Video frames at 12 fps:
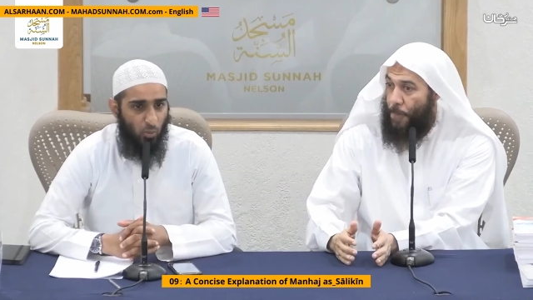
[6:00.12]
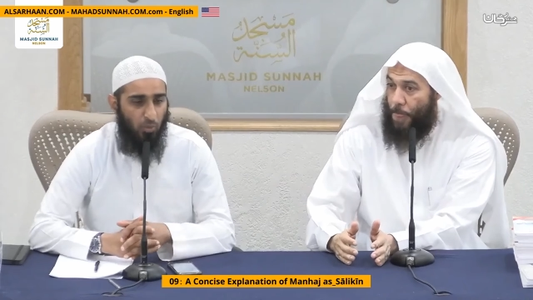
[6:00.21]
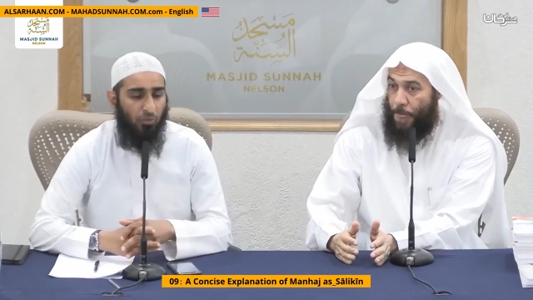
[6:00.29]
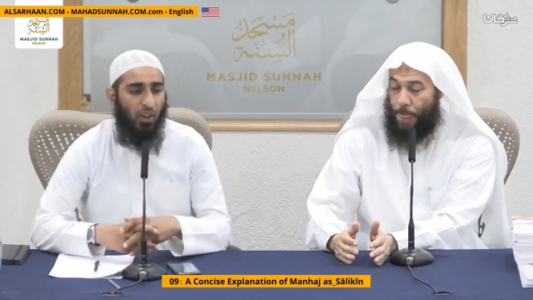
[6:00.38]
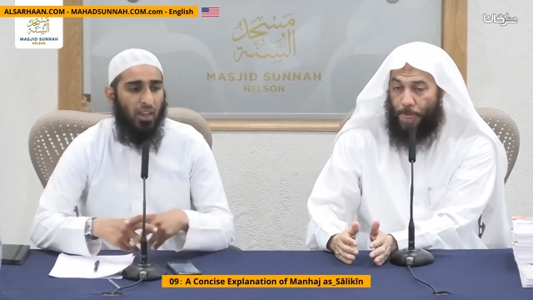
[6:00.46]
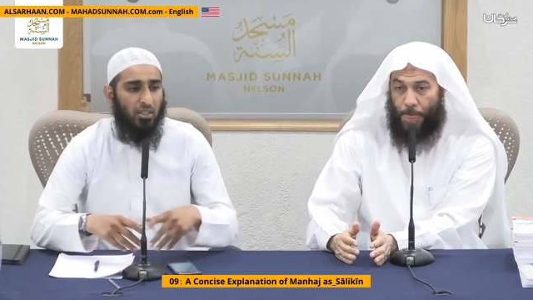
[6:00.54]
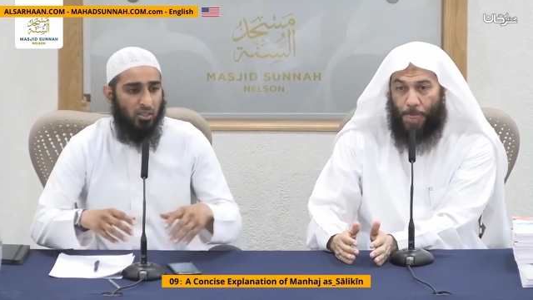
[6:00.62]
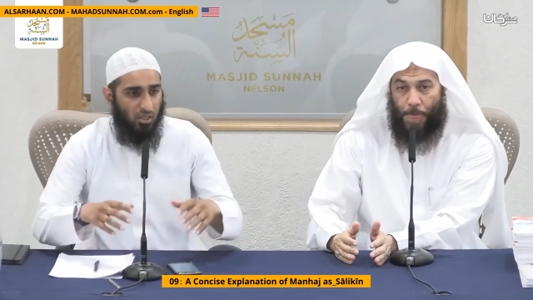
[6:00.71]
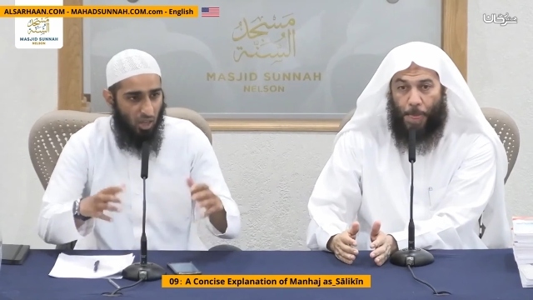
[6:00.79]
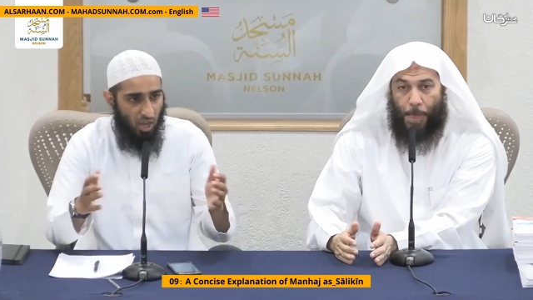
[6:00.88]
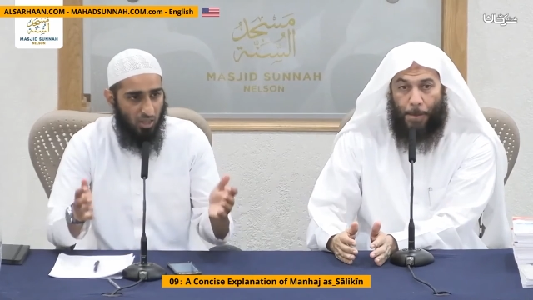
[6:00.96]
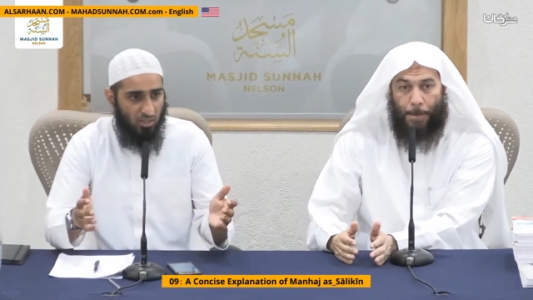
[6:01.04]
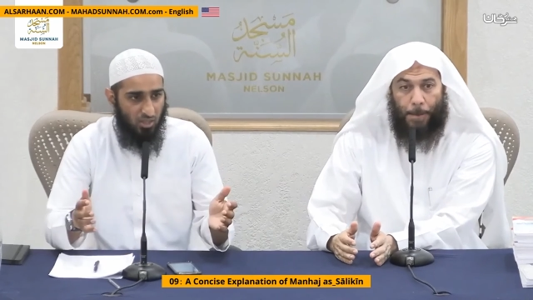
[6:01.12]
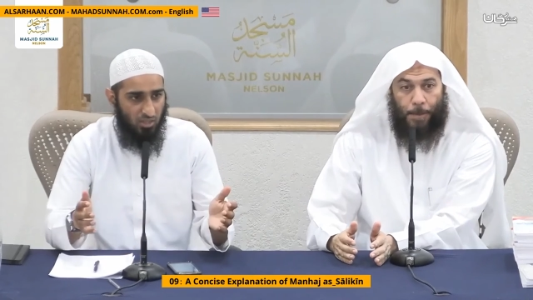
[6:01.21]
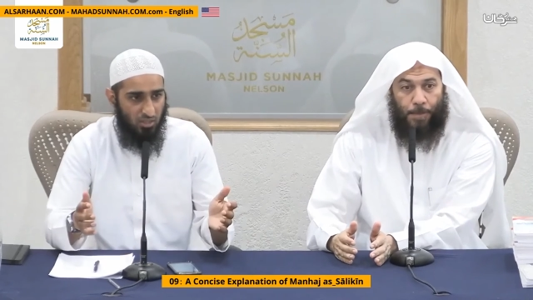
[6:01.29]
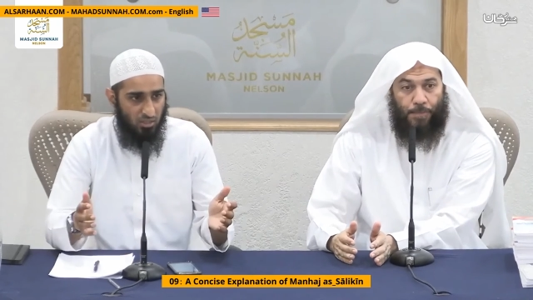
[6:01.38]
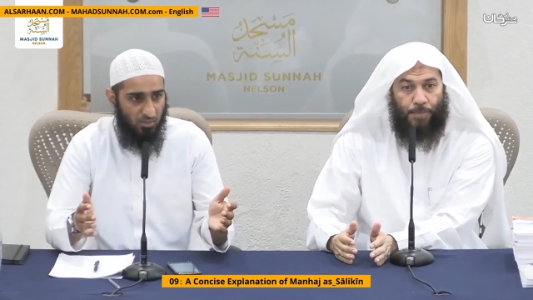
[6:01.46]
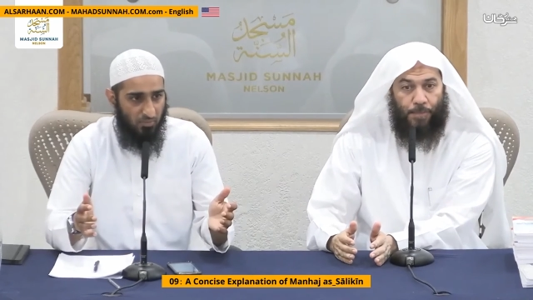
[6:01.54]
Speaker 1: we find
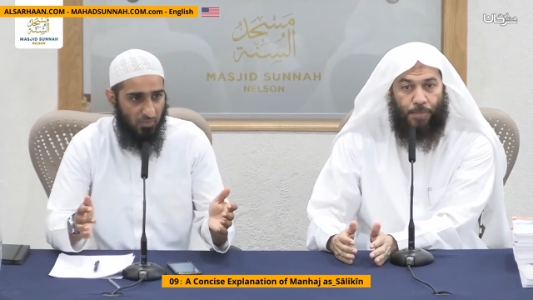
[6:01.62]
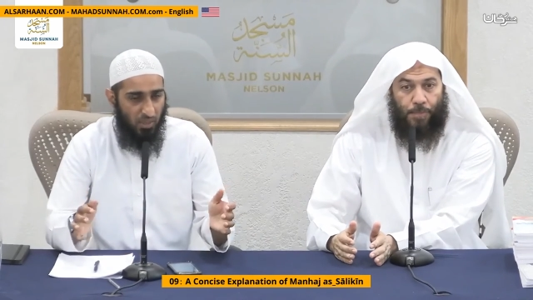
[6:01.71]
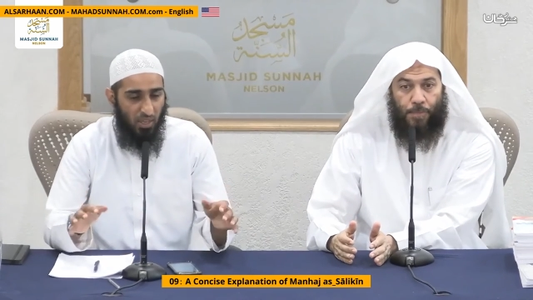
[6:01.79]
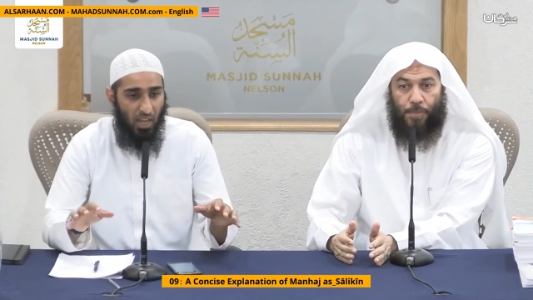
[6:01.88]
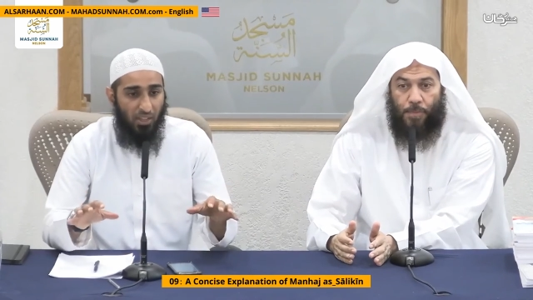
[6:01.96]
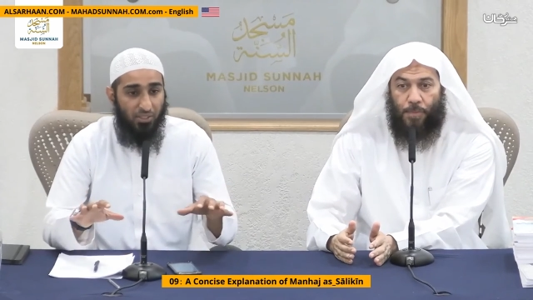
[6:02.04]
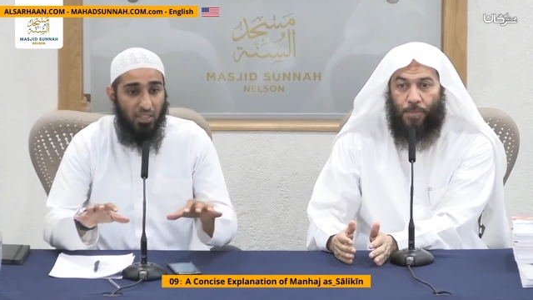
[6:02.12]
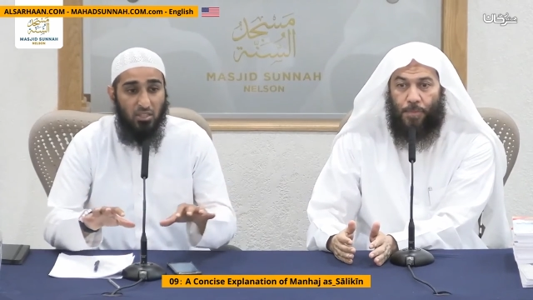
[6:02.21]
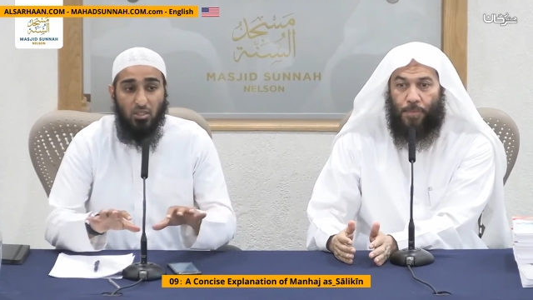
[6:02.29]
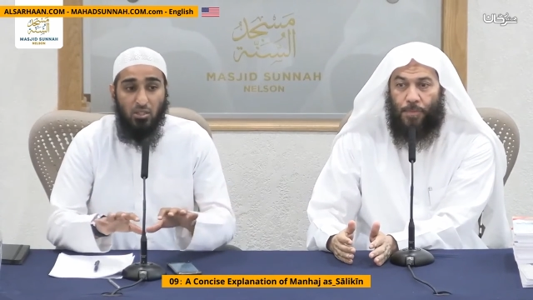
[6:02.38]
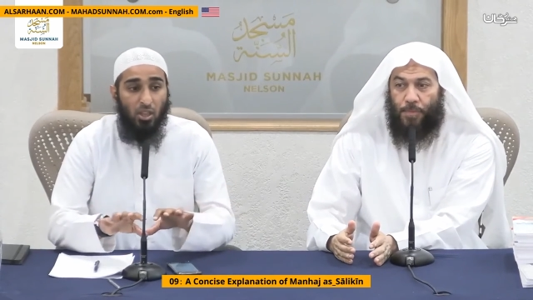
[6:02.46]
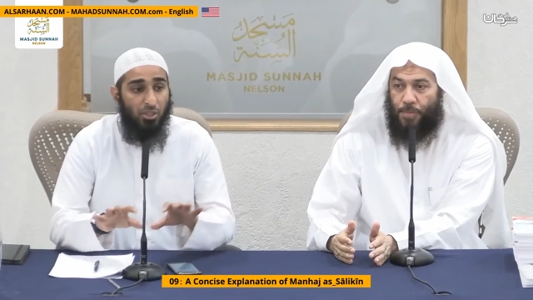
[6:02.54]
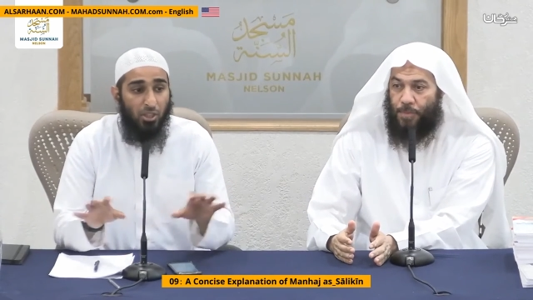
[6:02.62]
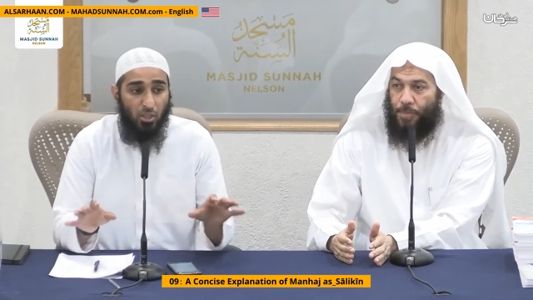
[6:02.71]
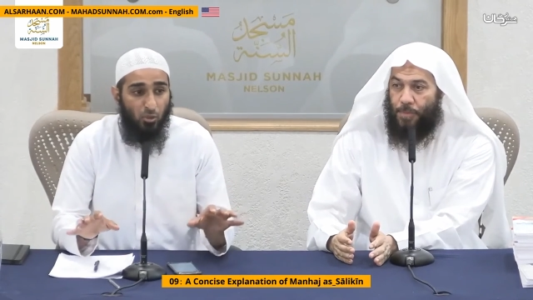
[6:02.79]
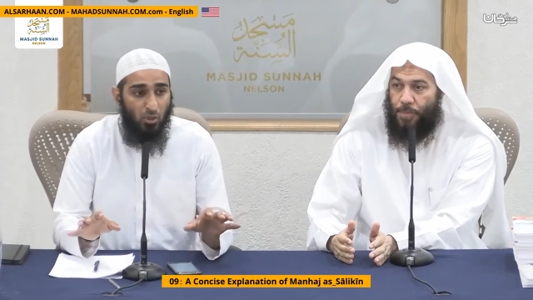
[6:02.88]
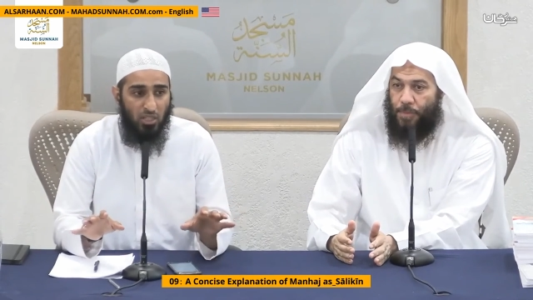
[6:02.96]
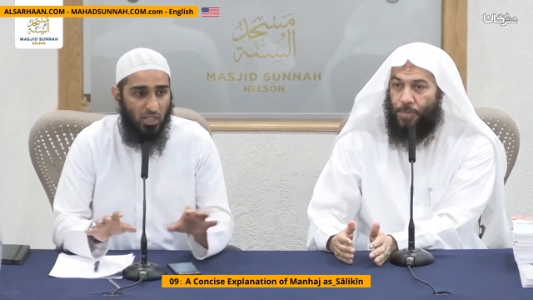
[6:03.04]
cartons and there is nothing
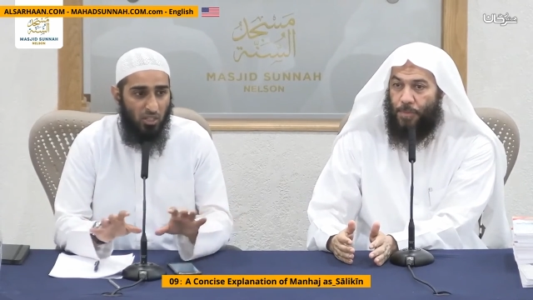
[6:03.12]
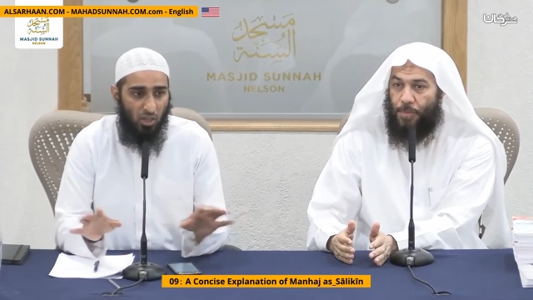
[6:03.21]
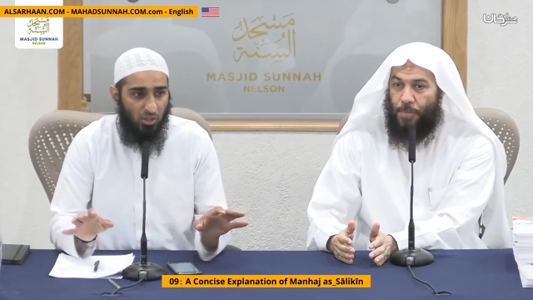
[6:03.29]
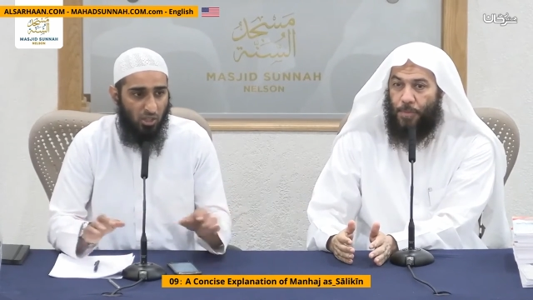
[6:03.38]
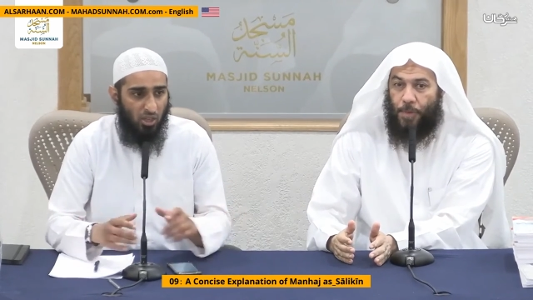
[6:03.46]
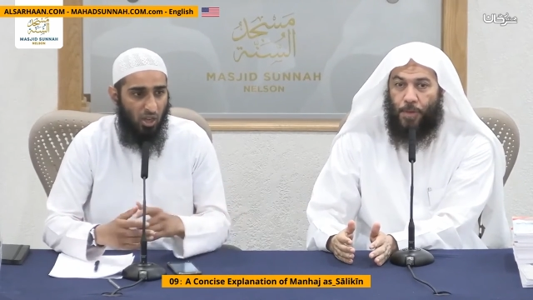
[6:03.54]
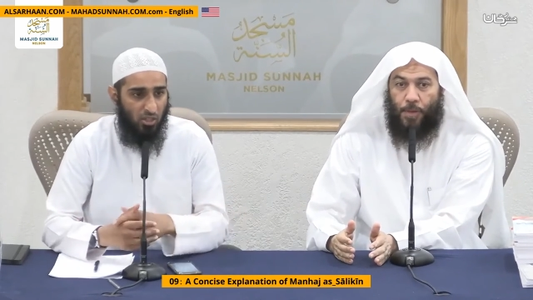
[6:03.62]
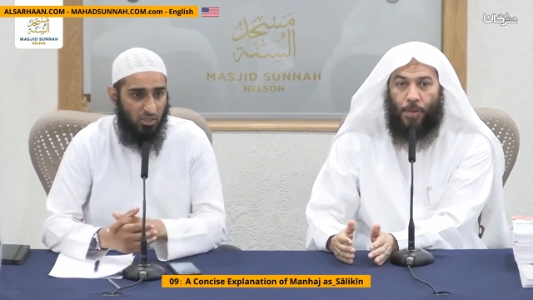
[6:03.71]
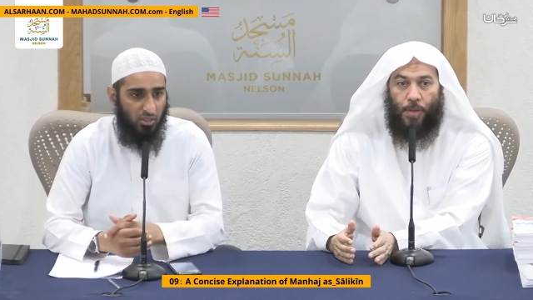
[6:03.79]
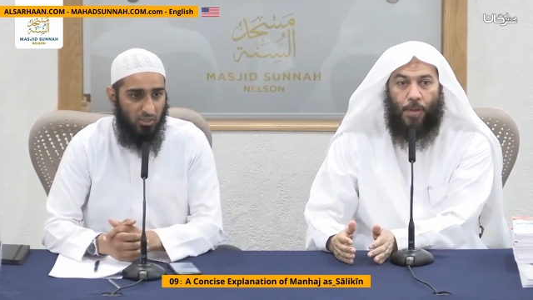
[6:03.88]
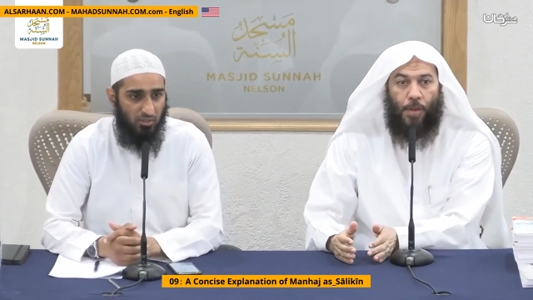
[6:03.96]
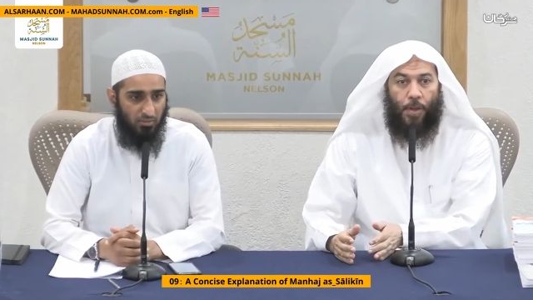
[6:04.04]
written on the carton.